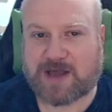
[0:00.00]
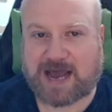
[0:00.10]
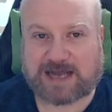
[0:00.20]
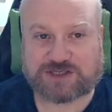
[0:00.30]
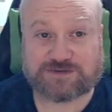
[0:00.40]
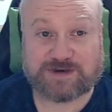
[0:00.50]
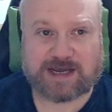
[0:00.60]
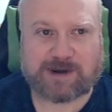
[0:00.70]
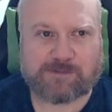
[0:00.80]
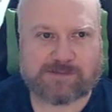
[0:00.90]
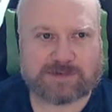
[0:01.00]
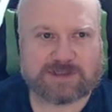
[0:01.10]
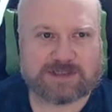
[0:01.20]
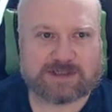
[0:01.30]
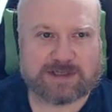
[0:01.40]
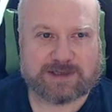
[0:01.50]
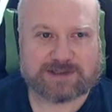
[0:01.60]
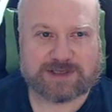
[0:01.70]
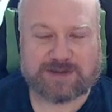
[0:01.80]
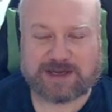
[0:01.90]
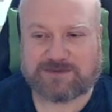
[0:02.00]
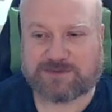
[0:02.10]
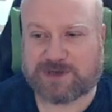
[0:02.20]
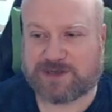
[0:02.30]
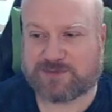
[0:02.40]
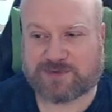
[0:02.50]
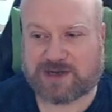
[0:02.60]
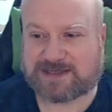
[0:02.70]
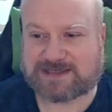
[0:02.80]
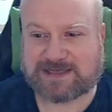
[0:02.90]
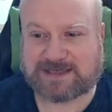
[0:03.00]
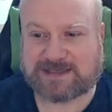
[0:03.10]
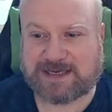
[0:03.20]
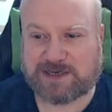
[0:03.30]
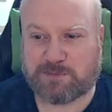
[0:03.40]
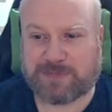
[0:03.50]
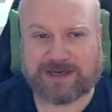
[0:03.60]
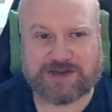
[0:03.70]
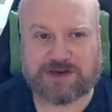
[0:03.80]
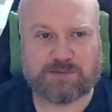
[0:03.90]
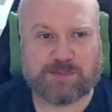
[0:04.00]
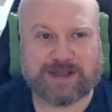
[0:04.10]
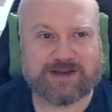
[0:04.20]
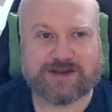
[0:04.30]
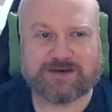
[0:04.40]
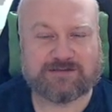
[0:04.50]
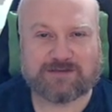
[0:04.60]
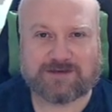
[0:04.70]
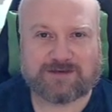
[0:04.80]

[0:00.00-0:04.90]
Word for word: hash for now. So that gives me something like 16 billion billion